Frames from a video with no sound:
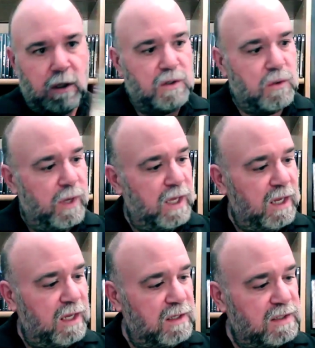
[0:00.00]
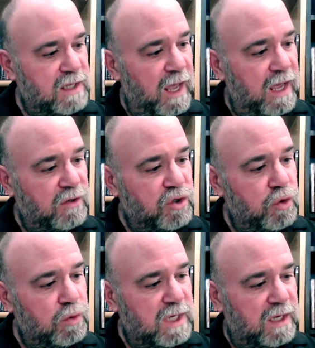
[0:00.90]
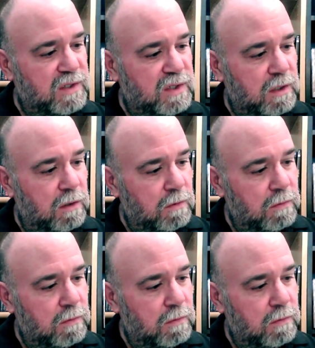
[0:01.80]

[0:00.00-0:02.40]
So it is a 2 disc.